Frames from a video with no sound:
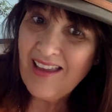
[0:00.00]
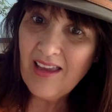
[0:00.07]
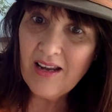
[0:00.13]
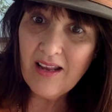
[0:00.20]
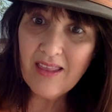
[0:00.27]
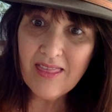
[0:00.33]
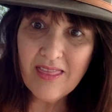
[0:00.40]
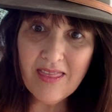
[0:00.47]
and
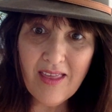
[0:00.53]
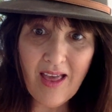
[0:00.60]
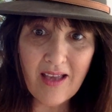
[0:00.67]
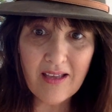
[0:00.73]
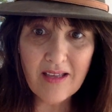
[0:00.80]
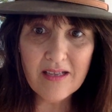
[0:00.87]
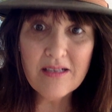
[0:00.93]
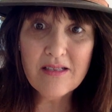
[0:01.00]
a thug
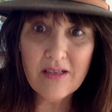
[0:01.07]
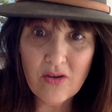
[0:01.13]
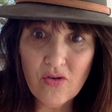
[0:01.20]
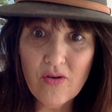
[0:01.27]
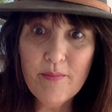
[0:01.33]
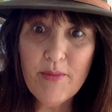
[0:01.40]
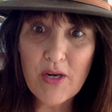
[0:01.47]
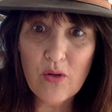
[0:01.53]
is a
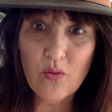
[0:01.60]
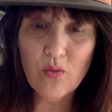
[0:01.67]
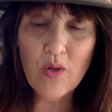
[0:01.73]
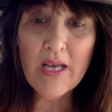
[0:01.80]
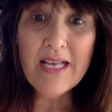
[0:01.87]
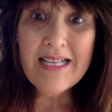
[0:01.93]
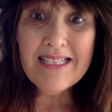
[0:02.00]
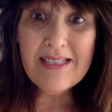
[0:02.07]
criminal,
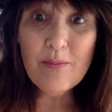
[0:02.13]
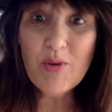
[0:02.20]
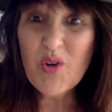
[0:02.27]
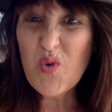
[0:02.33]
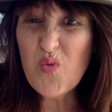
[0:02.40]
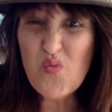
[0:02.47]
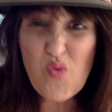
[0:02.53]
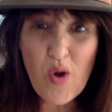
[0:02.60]
someone
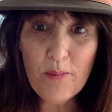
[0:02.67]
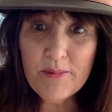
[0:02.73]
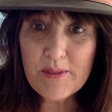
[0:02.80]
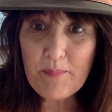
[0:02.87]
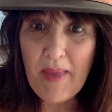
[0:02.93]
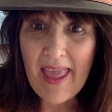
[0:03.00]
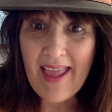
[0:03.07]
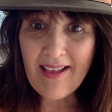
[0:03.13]
who robs
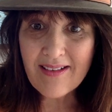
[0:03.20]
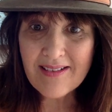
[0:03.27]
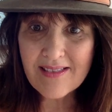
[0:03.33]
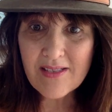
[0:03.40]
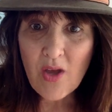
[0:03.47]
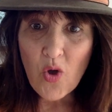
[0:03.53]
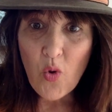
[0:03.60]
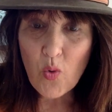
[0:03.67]
banks